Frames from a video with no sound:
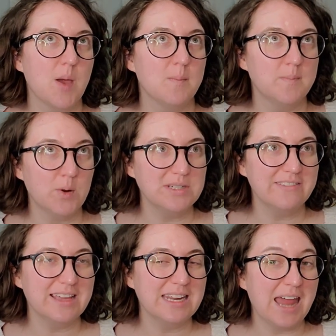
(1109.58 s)

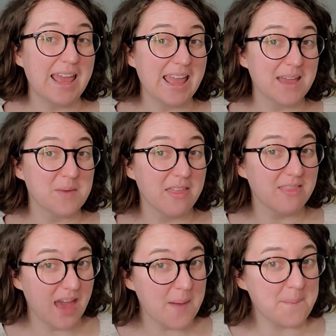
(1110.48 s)
motivated I am at
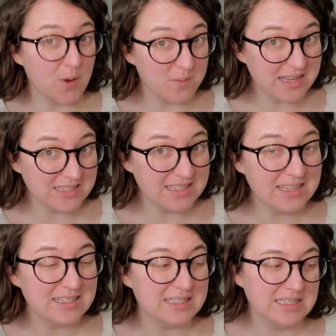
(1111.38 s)
that moment
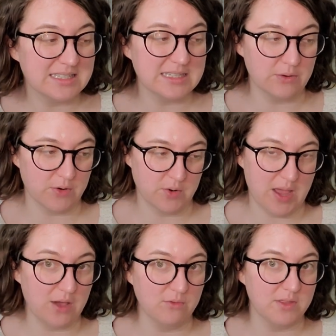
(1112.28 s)
to zero
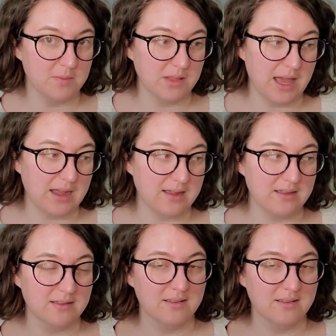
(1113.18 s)
out the black.